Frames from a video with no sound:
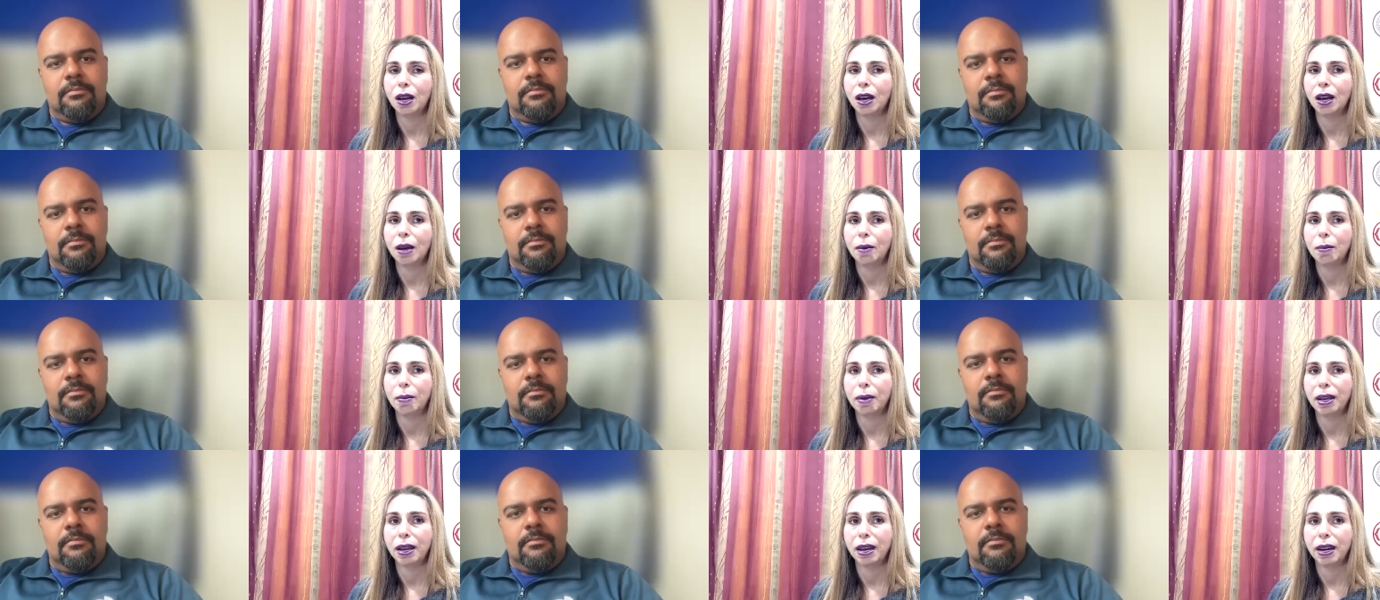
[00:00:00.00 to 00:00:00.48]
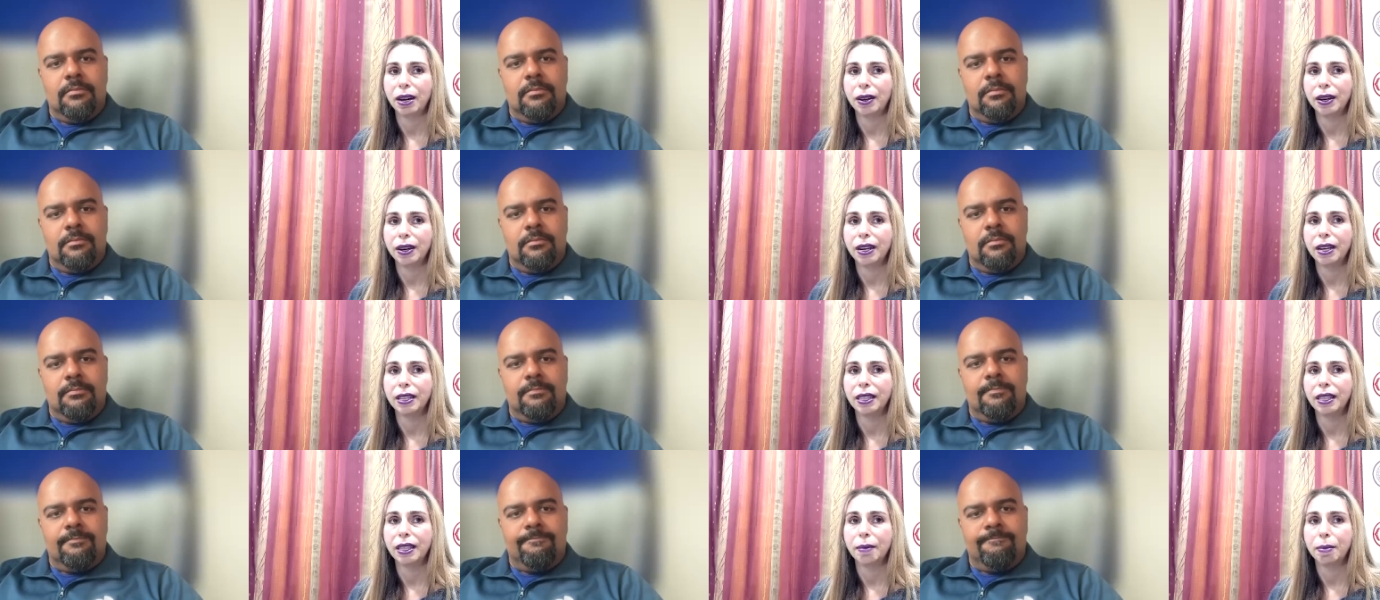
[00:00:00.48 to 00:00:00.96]
Speaker 1: um,
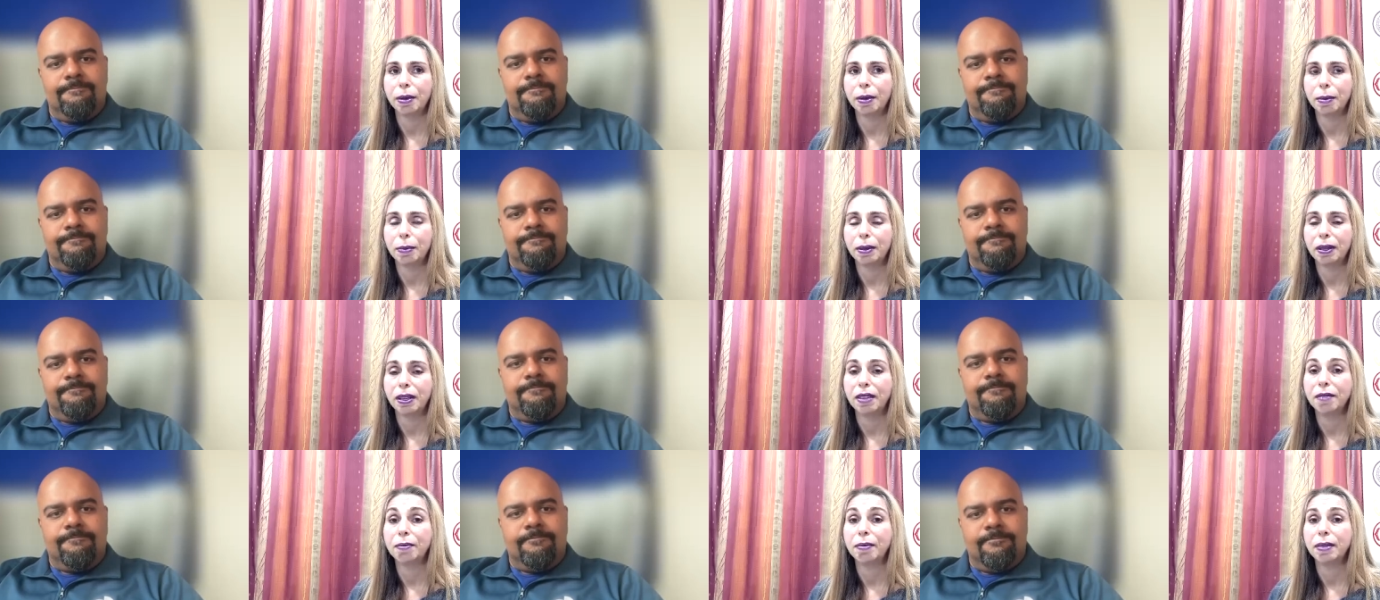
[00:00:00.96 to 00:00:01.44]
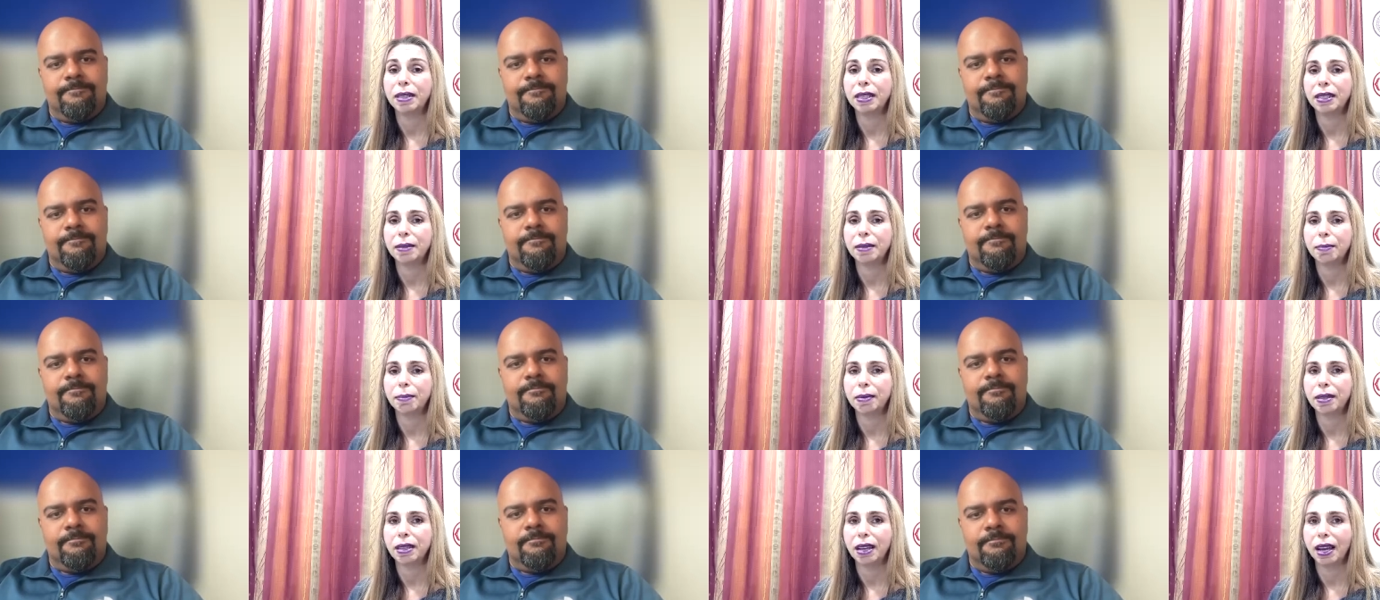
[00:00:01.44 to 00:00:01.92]
area that people have been
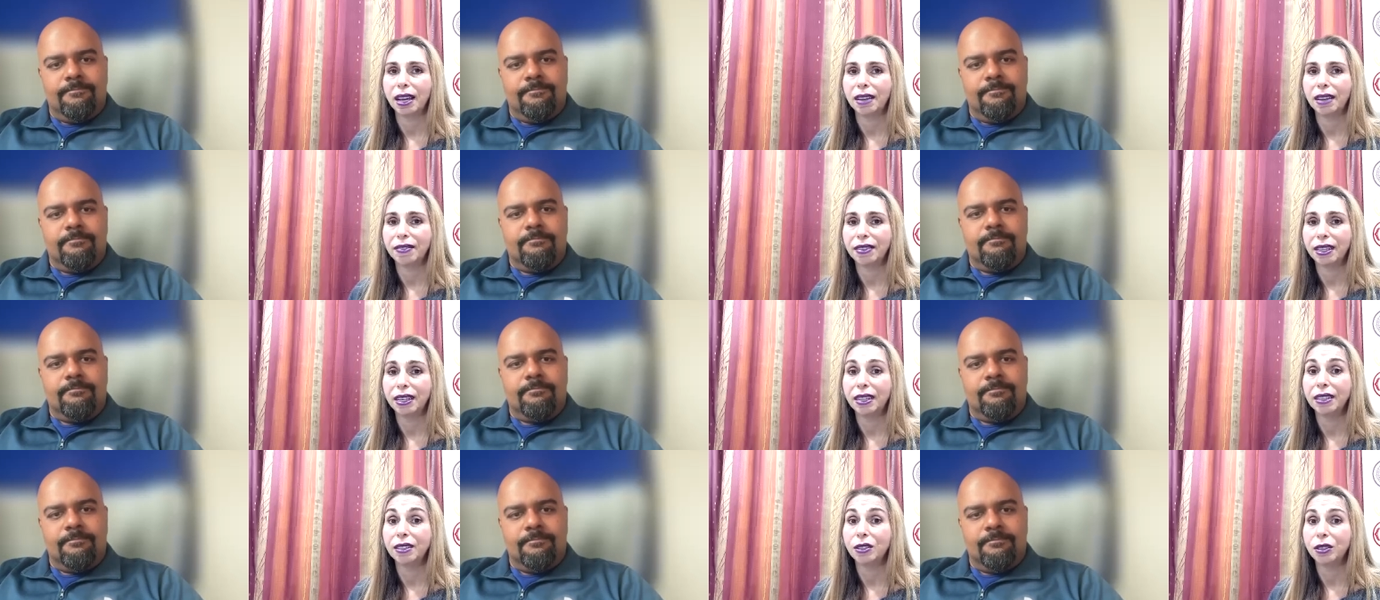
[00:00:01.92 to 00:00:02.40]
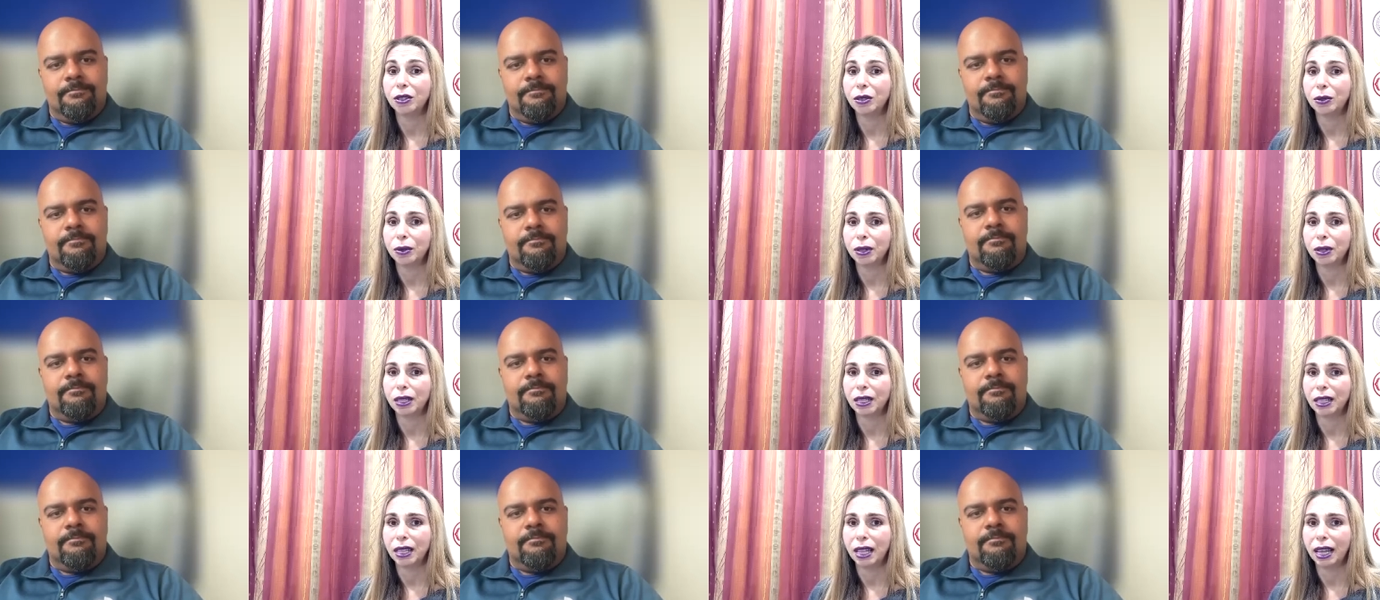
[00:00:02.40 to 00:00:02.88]
diving into
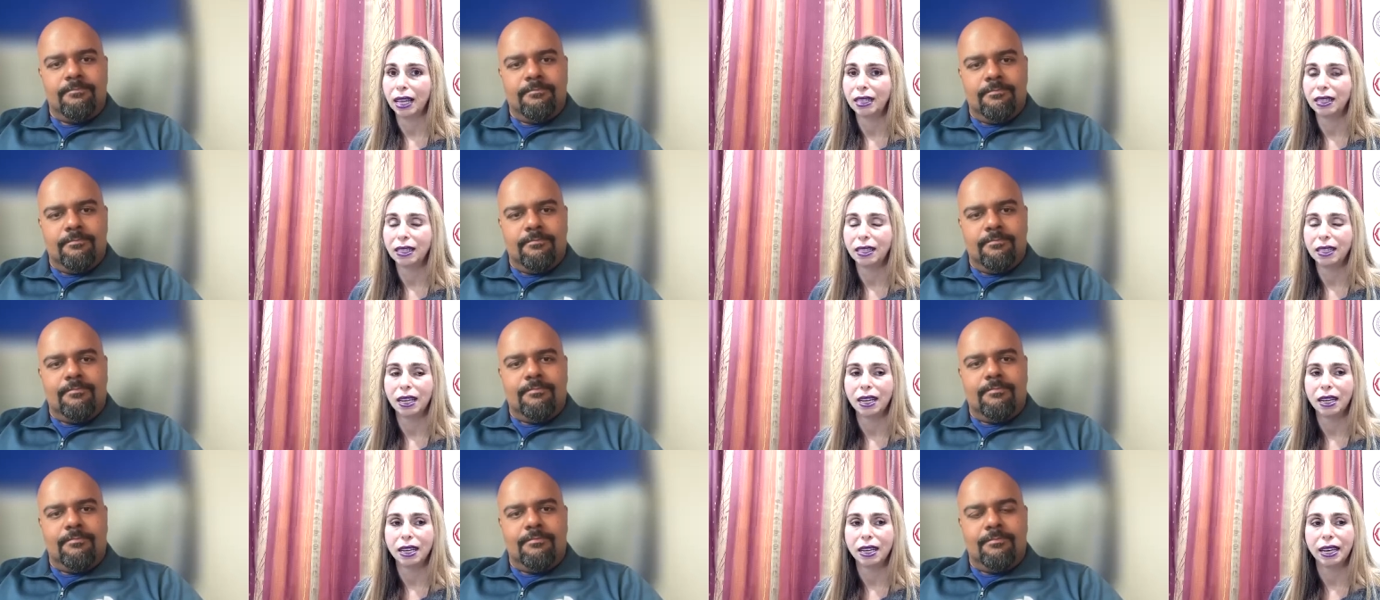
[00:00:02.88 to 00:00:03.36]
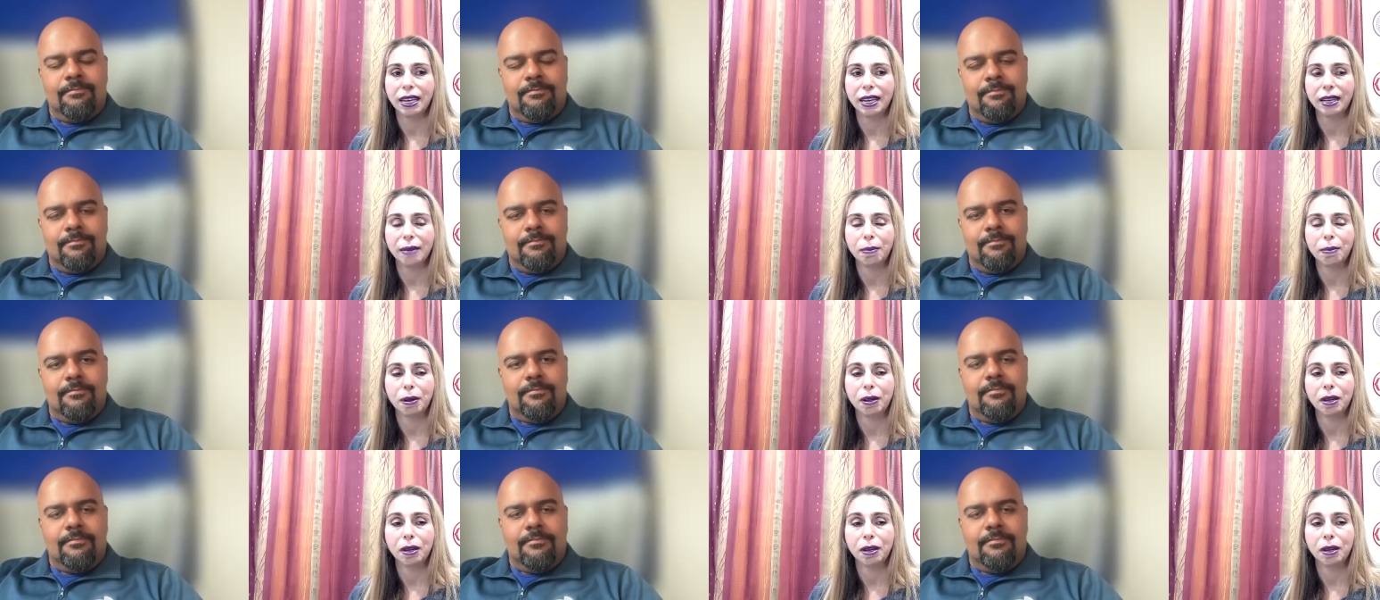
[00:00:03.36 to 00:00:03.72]
in the last decade,